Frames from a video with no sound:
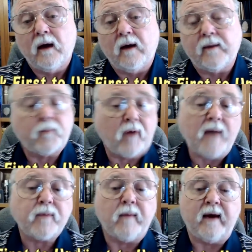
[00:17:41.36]
The
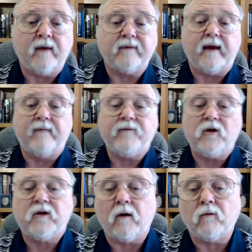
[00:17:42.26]
problem is, if you
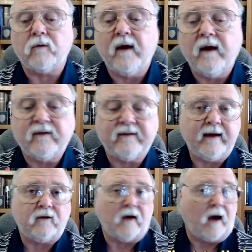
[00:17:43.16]
don't
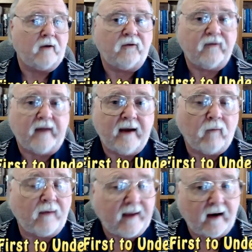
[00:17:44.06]
seek to understand
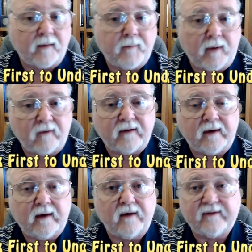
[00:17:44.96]
what the other
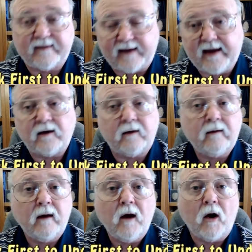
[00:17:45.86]
person is saying
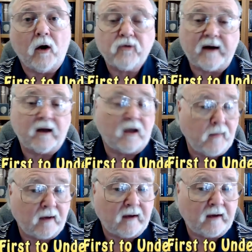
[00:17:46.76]
or trying to
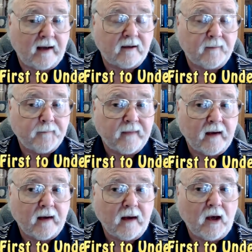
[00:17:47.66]
communicate,
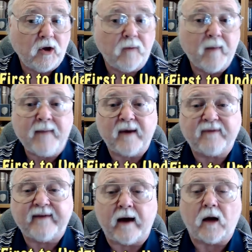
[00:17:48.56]
you may
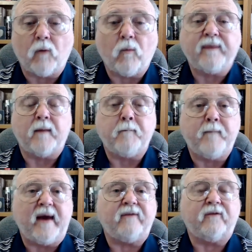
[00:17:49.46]
miss out on what the
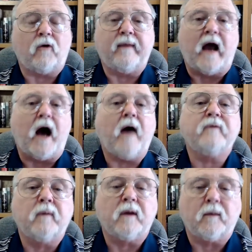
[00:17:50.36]
best or the
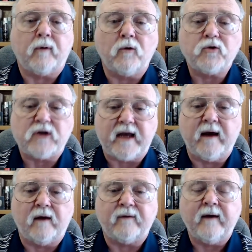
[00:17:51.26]
optimal approach
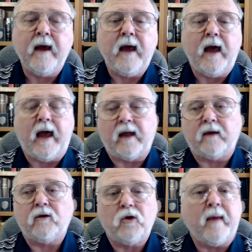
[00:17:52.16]
is,
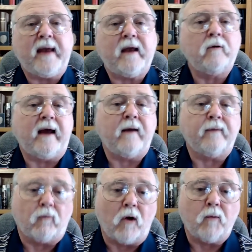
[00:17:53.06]
and you may go down
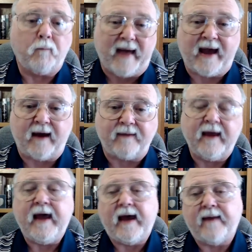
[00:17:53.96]
the wrong path,
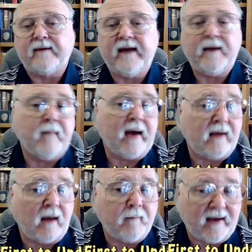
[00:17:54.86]
and the team might
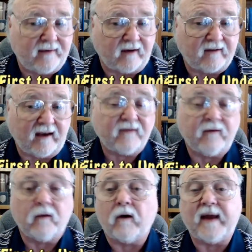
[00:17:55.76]
not be as
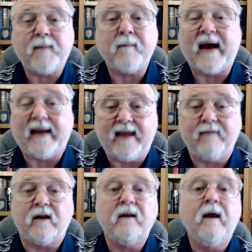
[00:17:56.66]
successful, or they might
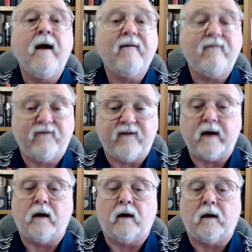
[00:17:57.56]
even
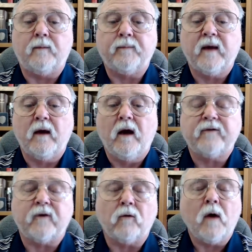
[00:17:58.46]
fail.
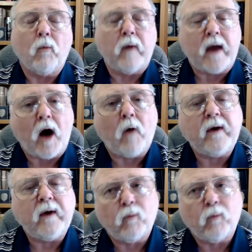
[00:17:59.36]
So we always